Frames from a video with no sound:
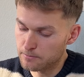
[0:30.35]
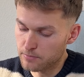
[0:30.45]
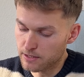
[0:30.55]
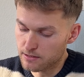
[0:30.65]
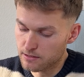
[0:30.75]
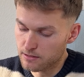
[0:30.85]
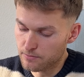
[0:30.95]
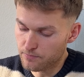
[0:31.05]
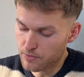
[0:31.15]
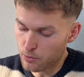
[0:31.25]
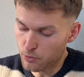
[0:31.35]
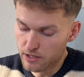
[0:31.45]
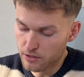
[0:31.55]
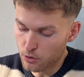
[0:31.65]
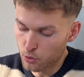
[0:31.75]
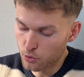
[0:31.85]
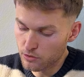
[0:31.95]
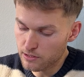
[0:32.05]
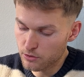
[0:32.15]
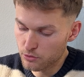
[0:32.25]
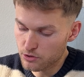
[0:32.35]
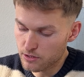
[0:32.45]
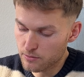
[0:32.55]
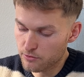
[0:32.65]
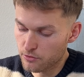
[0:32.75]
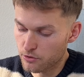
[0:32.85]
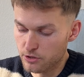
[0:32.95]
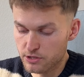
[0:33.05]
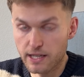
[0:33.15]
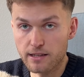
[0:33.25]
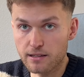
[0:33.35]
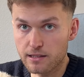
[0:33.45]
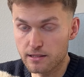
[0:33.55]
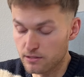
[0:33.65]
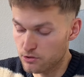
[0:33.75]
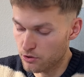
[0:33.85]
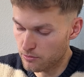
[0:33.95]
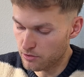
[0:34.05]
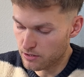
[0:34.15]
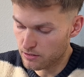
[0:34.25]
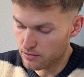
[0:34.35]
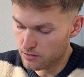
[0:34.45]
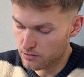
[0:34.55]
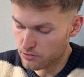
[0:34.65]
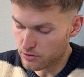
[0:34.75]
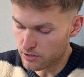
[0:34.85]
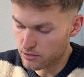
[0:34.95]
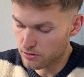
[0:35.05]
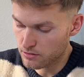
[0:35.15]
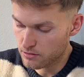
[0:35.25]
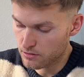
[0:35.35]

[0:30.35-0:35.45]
But we can only use them for statically determinate structures